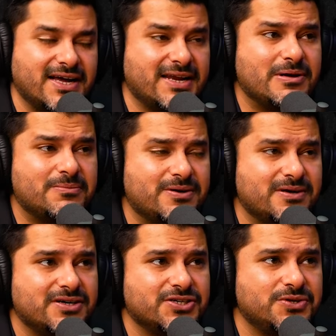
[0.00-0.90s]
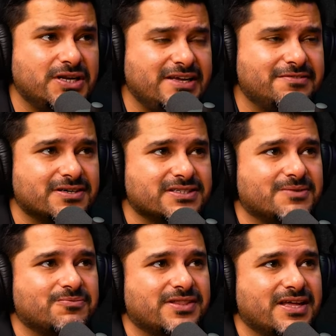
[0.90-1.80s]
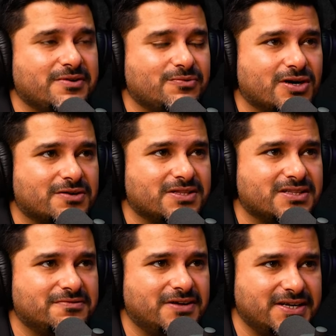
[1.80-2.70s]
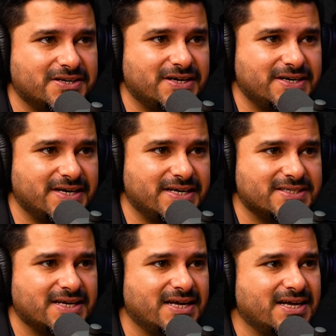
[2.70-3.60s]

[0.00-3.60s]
I remember Unilever is someone that we worked with in the very early days.